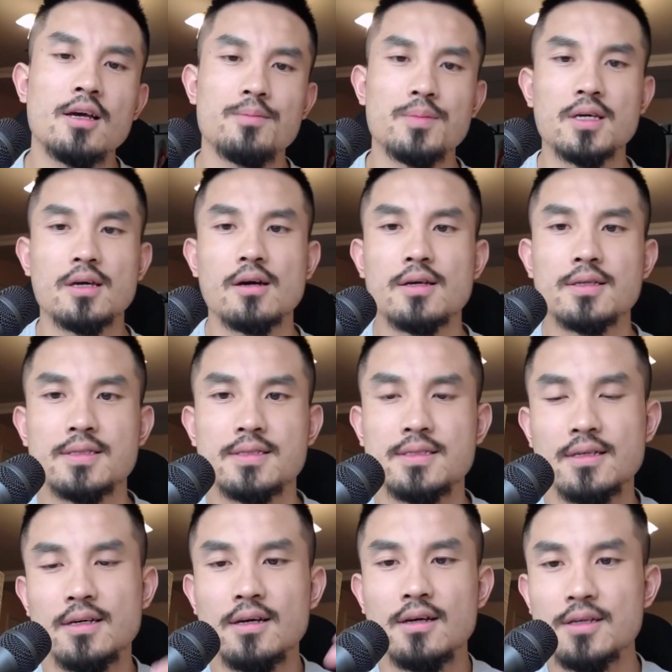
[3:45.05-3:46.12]
because
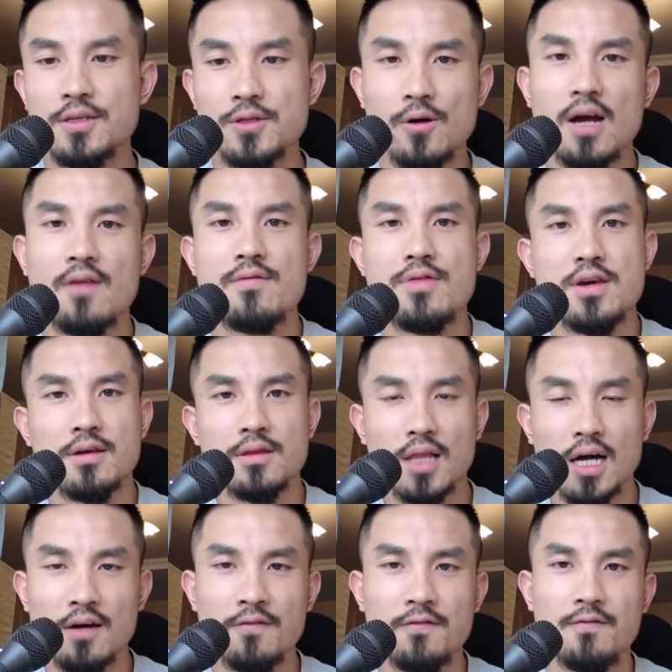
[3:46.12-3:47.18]
everything
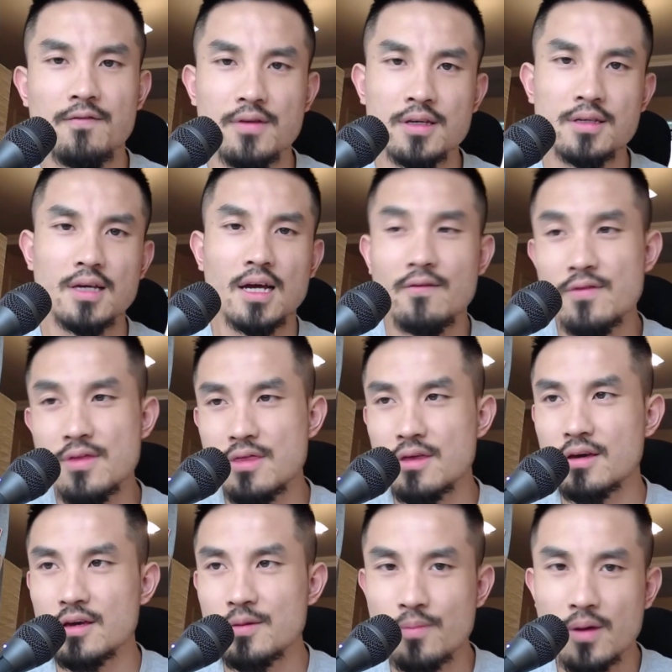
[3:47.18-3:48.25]

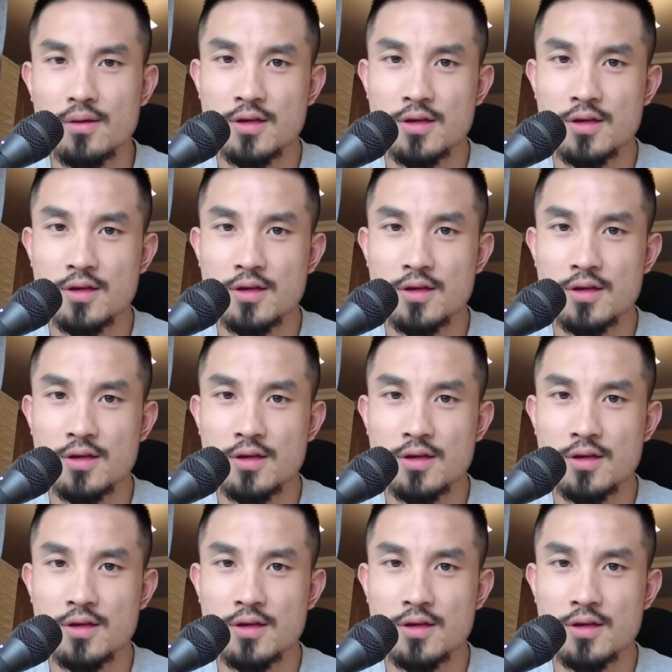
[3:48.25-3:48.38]
in